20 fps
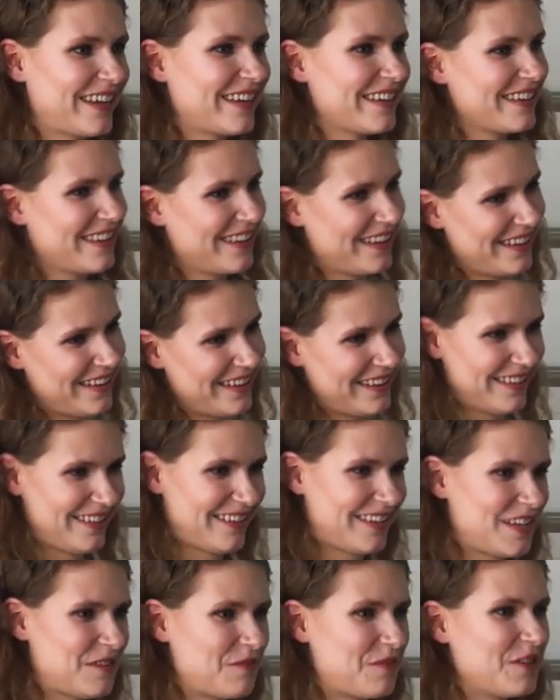I can
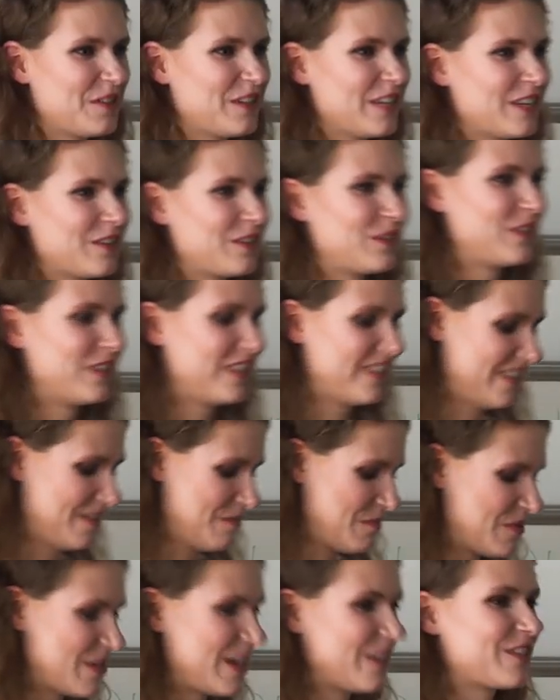uh, give you a little
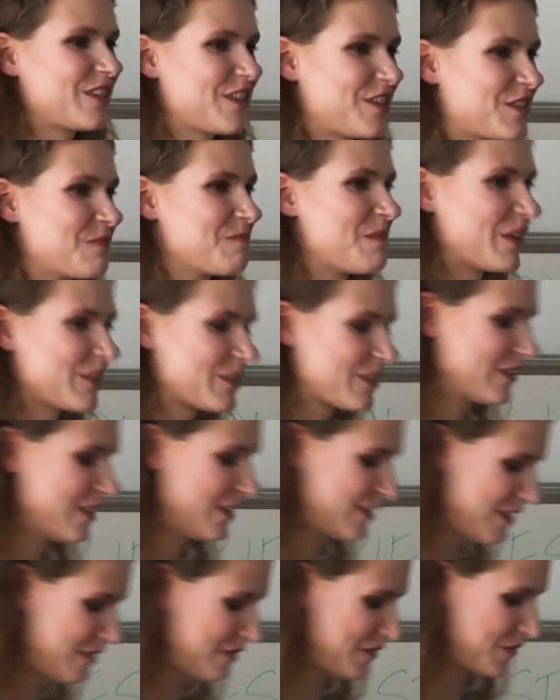uh, pronunciation
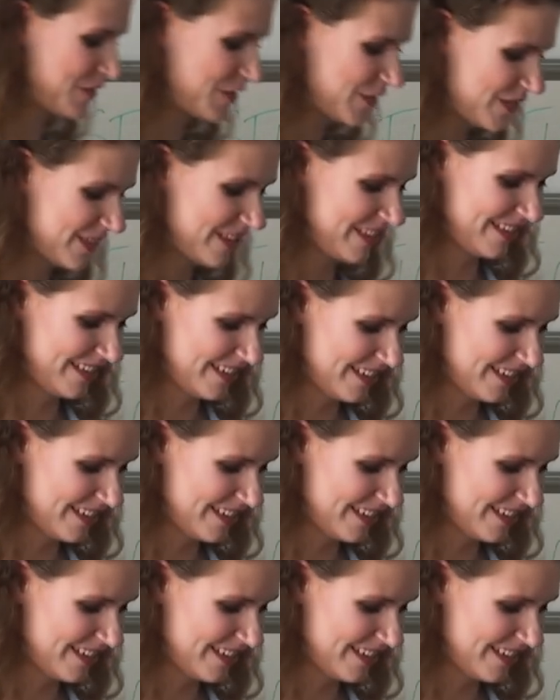masterclass afterwards.